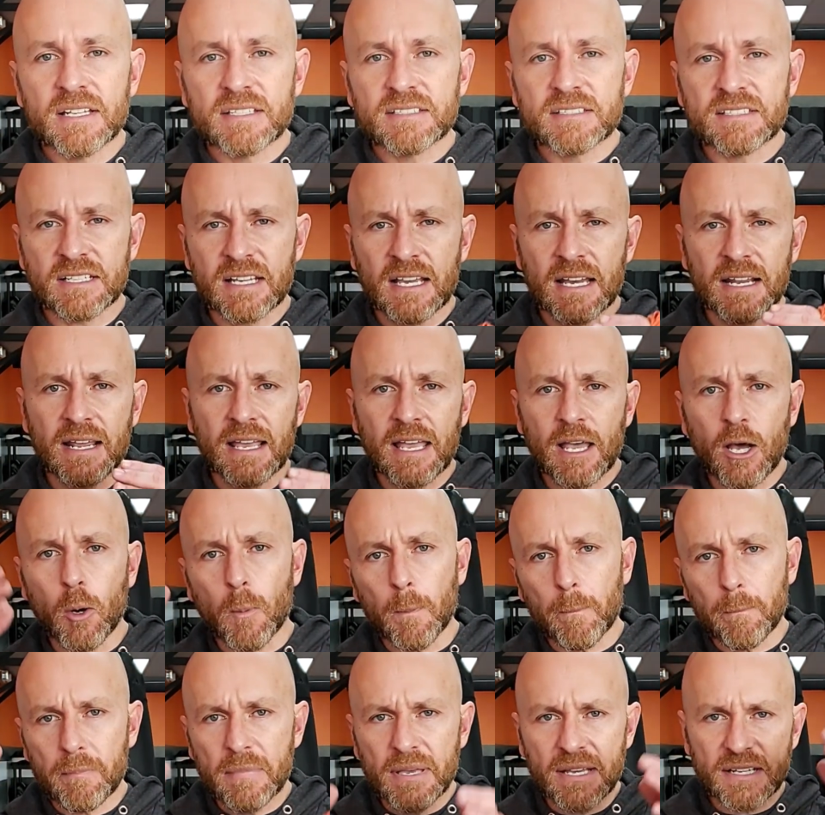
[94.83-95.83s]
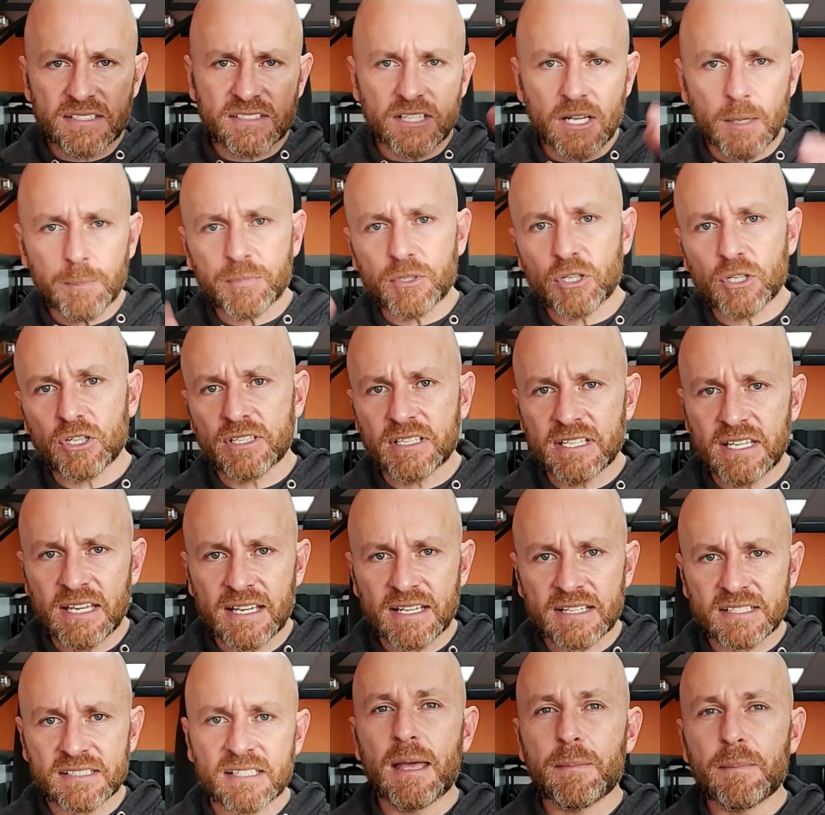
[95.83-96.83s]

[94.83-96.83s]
to kind of help mix up your kicks